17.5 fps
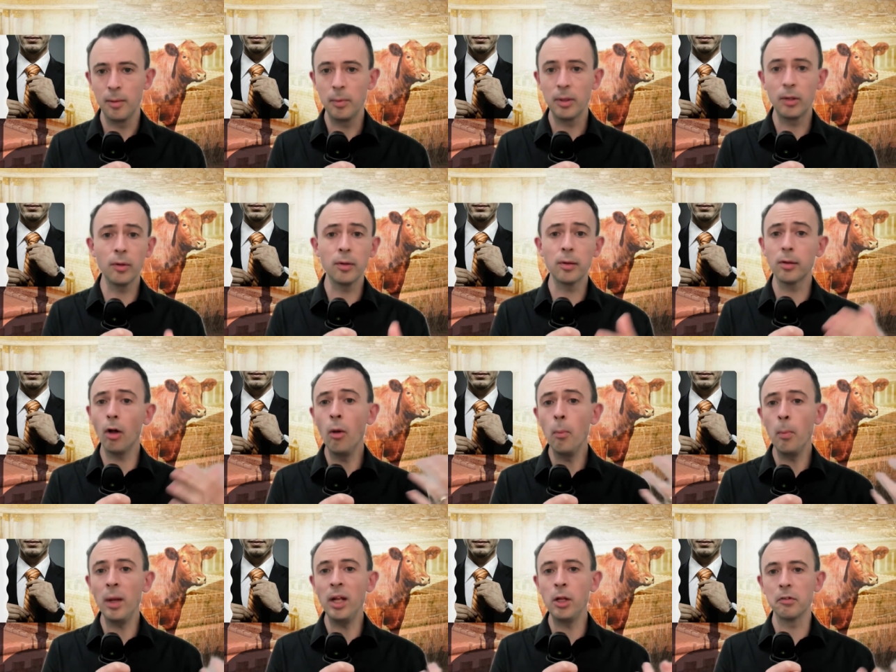Because so
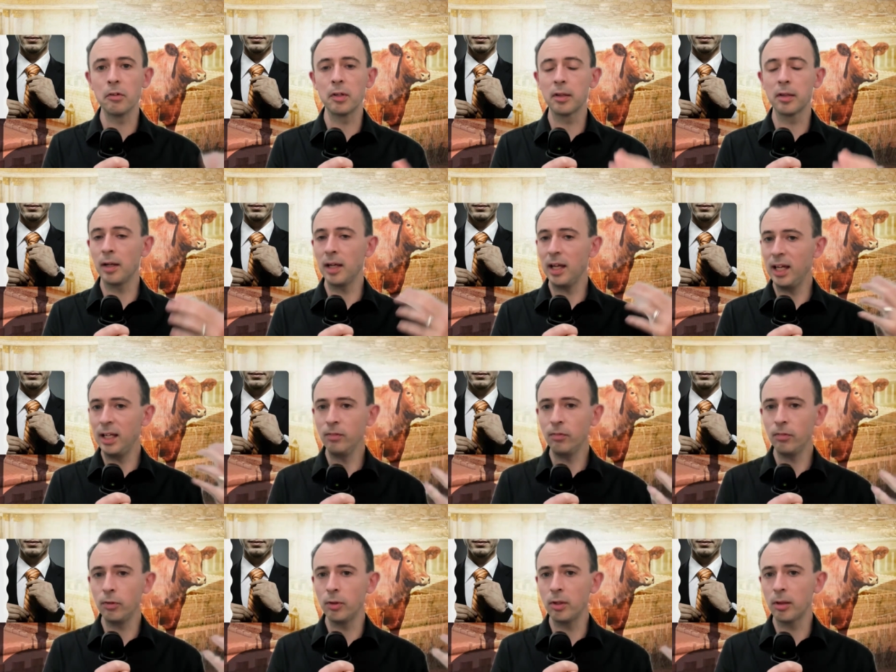many of us are
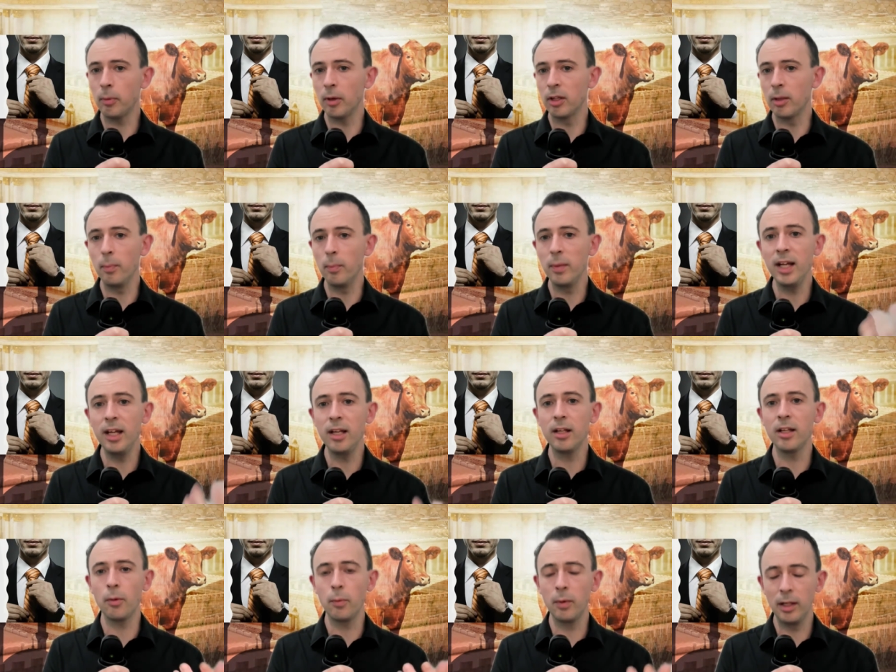influenced by the
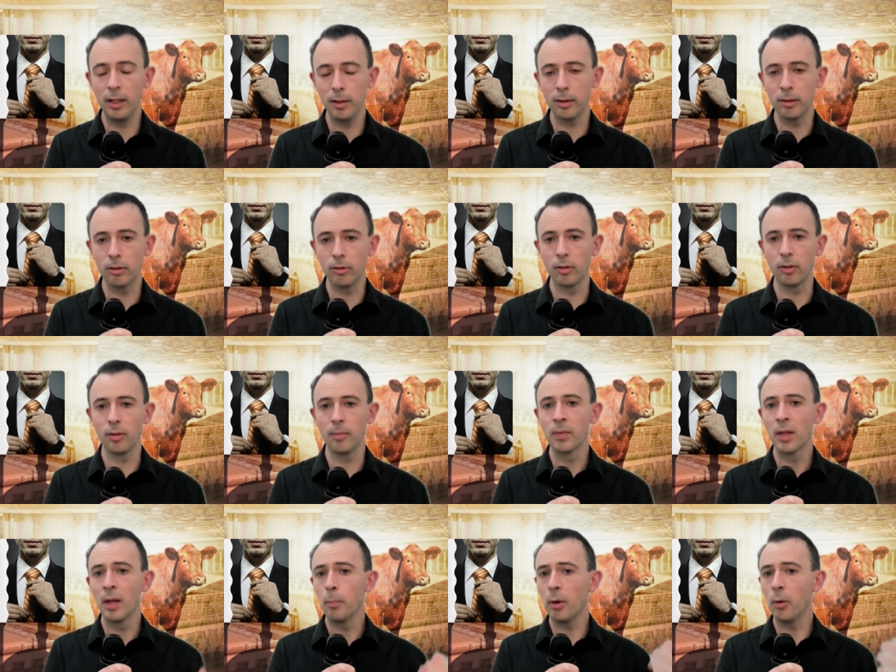media that we listen to,
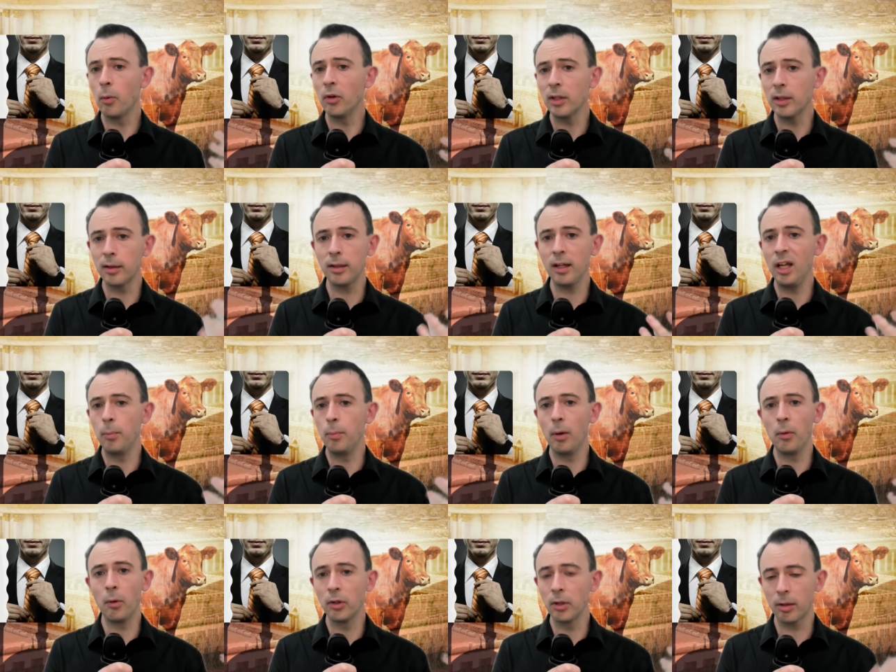by what is said,
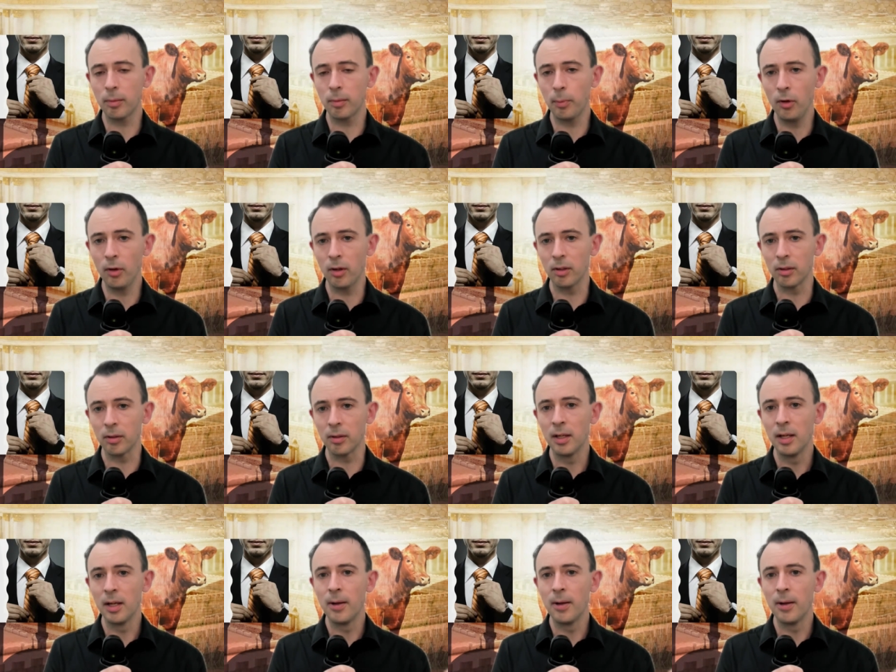by what is spoken.